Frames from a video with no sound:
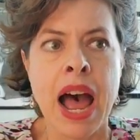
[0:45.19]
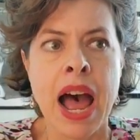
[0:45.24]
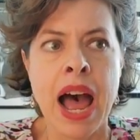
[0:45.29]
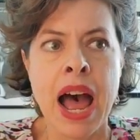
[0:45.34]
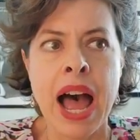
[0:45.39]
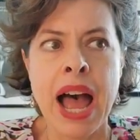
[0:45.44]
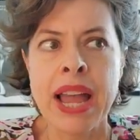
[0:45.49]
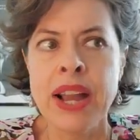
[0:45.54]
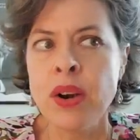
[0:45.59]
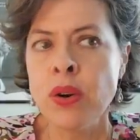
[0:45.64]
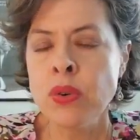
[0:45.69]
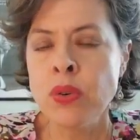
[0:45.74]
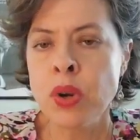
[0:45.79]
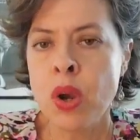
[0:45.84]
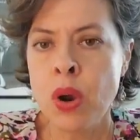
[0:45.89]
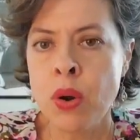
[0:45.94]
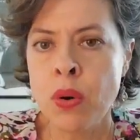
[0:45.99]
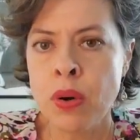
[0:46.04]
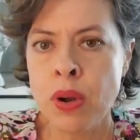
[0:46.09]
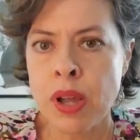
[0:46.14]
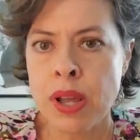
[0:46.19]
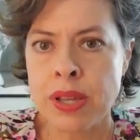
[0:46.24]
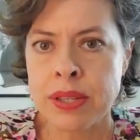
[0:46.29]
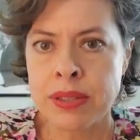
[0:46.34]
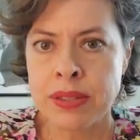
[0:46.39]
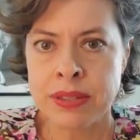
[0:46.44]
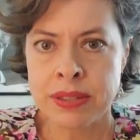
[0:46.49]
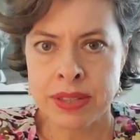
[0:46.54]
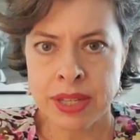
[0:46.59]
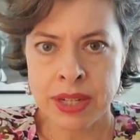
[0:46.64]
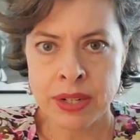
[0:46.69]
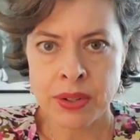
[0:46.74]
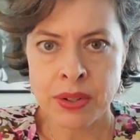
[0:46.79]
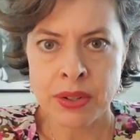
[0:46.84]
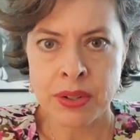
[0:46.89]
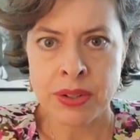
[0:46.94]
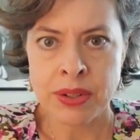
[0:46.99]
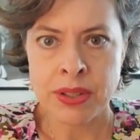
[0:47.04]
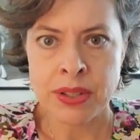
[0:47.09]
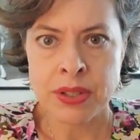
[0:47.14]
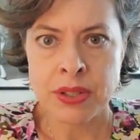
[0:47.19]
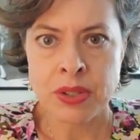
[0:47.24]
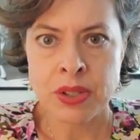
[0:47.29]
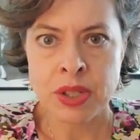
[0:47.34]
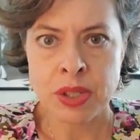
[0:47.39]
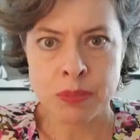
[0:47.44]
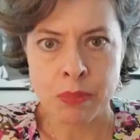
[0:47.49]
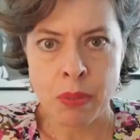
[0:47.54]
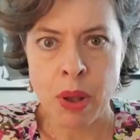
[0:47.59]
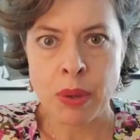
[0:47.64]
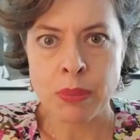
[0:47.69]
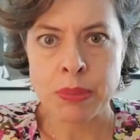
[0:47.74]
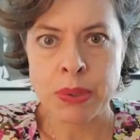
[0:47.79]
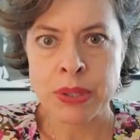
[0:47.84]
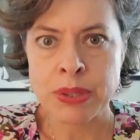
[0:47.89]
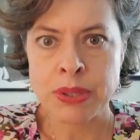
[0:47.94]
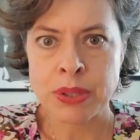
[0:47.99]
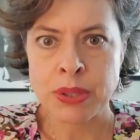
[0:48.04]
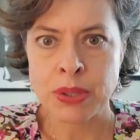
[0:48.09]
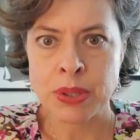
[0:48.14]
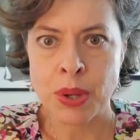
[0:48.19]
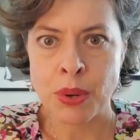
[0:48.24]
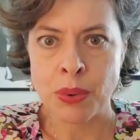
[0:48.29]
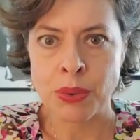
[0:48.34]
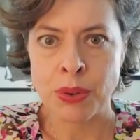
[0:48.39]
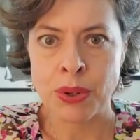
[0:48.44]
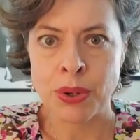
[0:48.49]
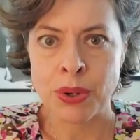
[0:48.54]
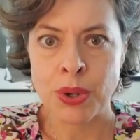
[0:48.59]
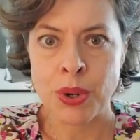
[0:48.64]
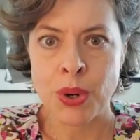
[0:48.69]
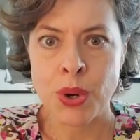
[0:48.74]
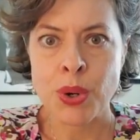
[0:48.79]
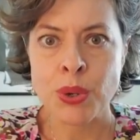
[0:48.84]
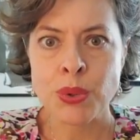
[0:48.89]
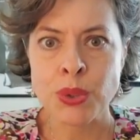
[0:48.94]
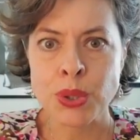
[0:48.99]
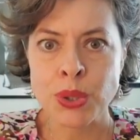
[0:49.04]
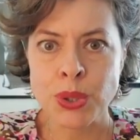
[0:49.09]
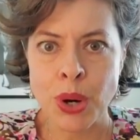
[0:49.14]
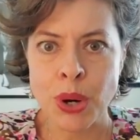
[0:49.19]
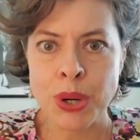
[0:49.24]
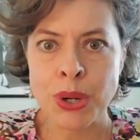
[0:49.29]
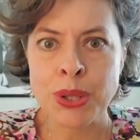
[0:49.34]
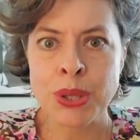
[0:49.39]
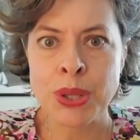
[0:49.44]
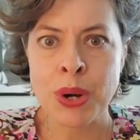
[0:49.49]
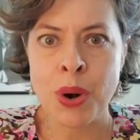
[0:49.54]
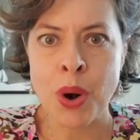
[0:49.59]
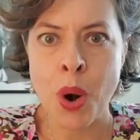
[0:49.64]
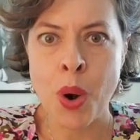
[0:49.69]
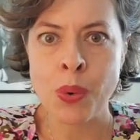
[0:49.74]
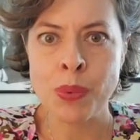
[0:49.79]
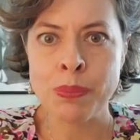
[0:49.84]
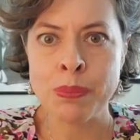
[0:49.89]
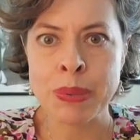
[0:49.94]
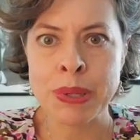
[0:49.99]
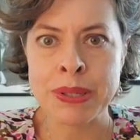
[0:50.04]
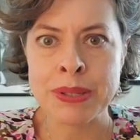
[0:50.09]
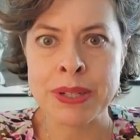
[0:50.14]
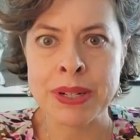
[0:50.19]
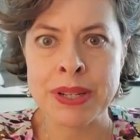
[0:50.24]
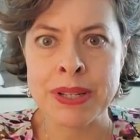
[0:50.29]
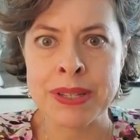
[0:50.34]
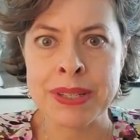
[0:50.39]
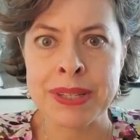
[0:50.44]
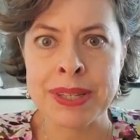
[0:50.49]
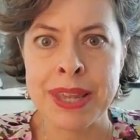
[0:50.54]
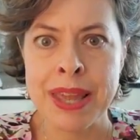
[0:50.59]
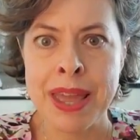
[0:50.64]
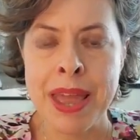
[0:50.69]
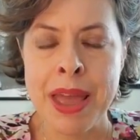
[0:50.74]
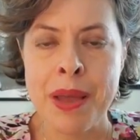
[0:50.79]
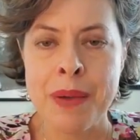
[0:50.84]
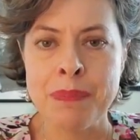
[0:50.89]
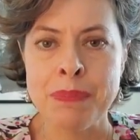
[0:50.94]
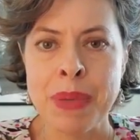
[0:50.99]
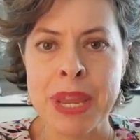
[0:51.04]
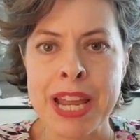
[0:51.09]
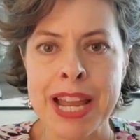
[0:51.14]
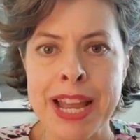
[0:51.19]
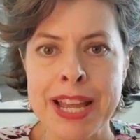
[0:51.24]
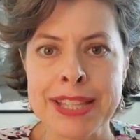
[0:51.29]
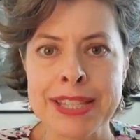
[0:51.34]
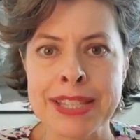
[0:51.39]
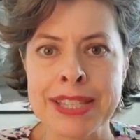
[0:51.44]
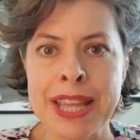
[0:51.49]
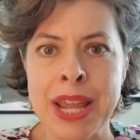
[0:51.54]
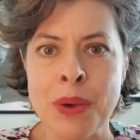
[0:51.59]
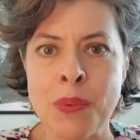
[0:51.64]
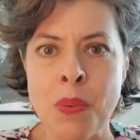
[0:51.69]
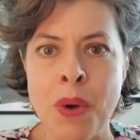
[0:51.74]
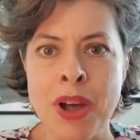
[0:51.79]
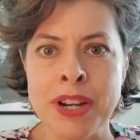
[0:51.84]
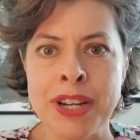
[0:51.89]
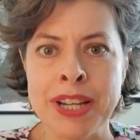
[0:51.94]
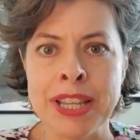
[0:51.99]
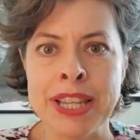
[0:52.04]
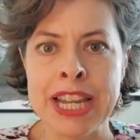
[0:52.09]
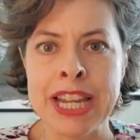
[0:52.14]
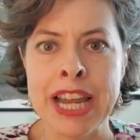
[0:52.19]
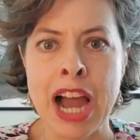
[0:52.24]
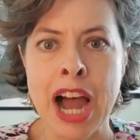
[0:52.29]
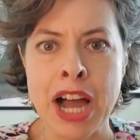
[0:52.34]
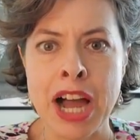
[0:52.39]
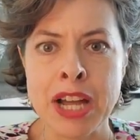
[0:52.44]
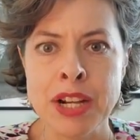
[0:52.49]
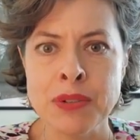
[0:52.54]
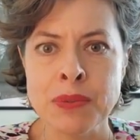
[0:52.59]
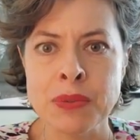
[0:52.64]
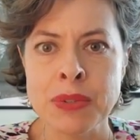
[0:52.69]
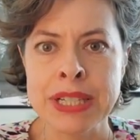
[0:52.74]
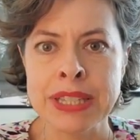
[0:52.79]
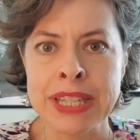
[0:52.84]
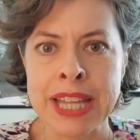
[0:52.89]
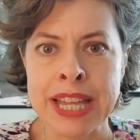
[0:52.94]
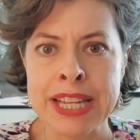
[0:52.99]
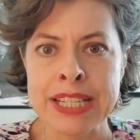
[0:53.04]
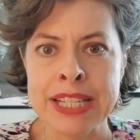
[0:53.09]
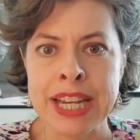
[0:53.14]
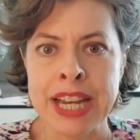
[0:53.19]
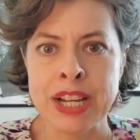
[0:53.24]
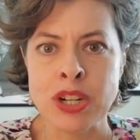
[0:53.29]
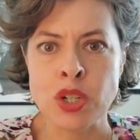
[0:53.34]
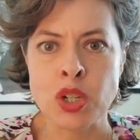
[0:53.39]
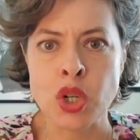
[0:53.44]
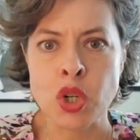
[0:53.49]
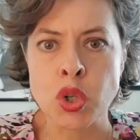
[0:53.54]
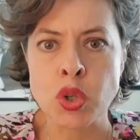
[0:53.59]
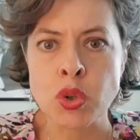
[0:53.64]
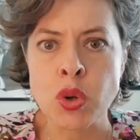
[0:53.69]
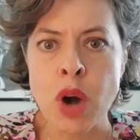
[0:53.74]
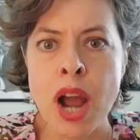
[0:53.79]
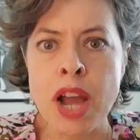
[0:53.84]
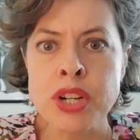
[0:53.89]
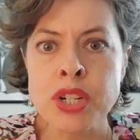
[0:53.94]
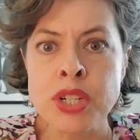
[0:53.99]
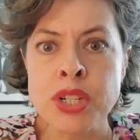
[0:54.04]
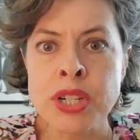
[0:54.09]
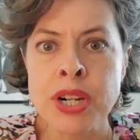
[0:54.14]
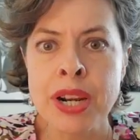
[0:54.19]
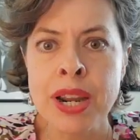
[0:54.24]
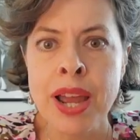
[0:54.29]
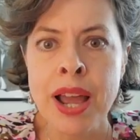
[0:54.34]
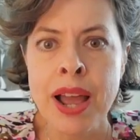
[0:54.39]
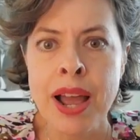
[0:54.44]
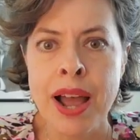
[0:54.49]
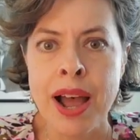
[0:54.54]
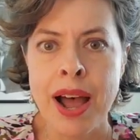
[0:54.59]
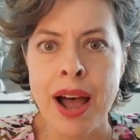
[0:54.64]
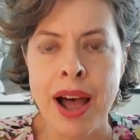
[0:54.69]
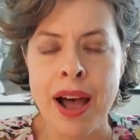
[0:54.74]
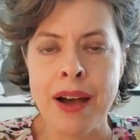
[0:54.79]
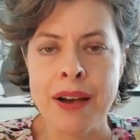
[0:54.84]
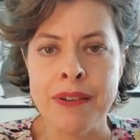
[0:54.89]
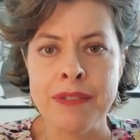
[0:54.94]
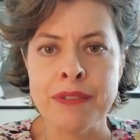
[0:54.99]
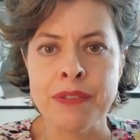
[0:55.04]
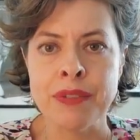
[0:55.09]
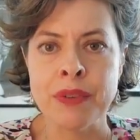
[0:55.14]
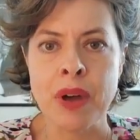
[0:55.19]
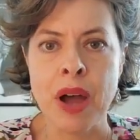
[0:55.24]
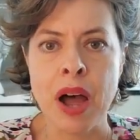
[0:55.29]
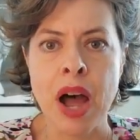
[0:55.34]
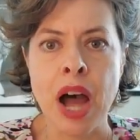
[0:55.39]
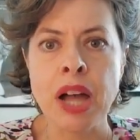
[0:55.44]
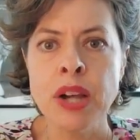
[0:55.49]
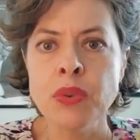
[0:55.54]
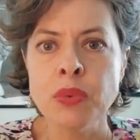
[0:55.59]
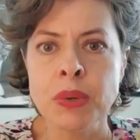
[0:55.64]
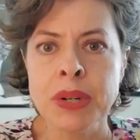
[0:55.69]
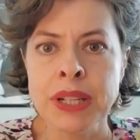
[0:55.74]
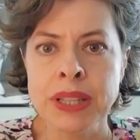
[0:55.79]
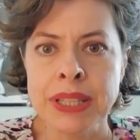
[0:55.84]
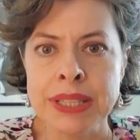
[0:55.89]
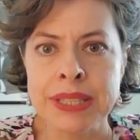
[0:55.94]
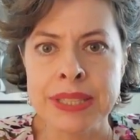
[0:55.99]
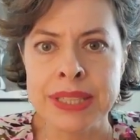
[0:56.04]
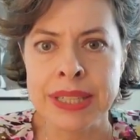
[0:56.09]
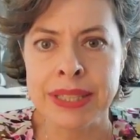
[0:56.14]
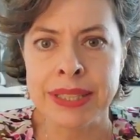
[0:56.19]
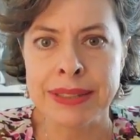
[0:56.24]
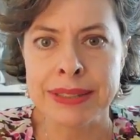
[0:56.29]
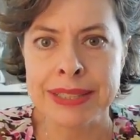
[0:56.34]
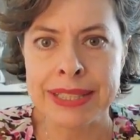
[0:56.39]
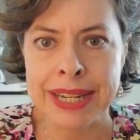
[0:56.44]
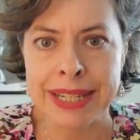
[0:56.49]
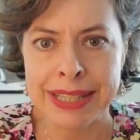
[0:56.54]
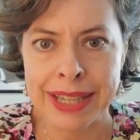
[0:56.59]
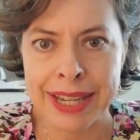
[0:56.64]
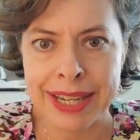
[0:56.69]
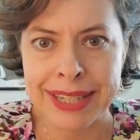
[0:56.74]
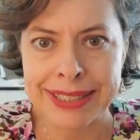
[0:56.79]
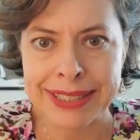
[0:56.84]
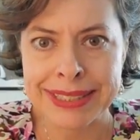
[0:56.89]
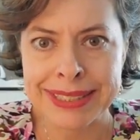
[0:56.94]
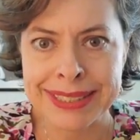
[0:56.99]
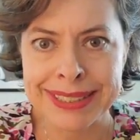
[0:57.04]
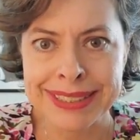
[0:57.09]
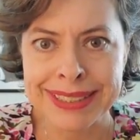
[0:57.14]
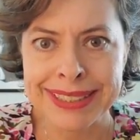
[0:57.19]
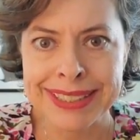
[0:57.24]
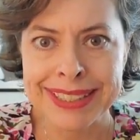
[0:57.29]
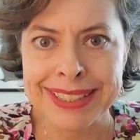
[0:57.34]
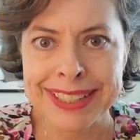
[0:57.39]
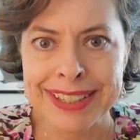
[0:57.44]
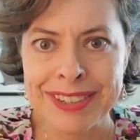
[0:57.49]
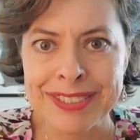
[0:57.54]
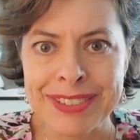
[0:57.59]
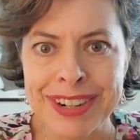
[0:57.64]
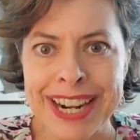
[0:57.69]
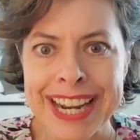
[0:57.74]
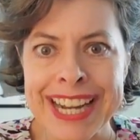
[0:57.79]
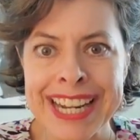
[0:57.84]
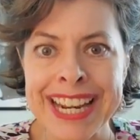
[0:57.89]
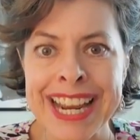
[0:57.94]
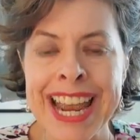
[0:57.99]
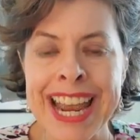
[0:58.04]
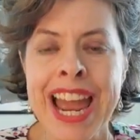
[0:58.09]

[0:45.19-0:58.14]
I don't know a single small business owner who started their own business because they wanted the unrelenting crush of unrealistic deadlines, right?